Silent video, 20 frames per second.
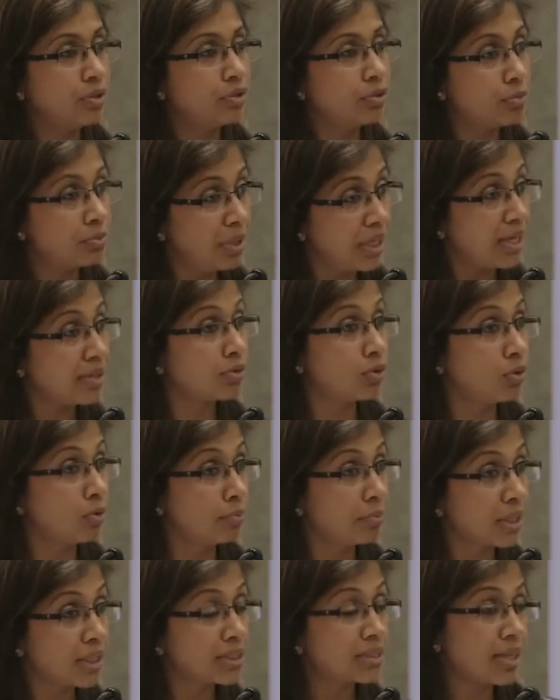to be at
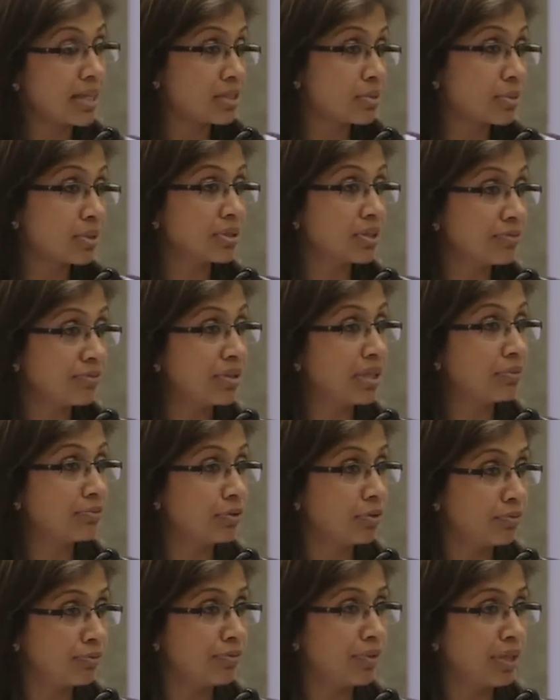home, because that's what they feel
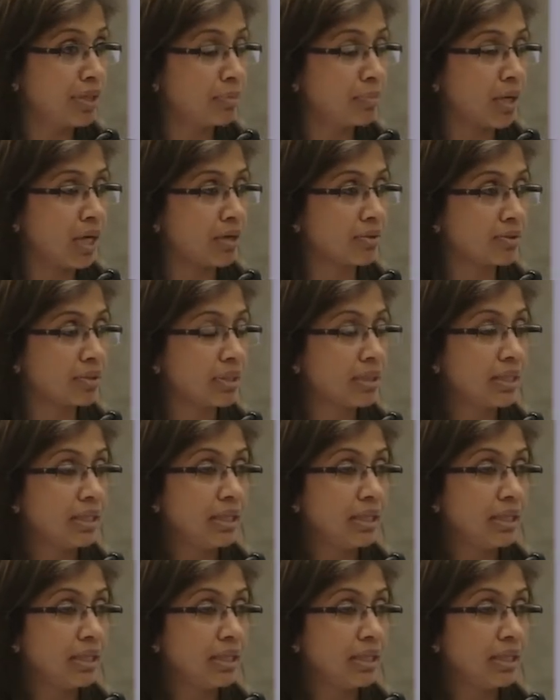fulfilled about.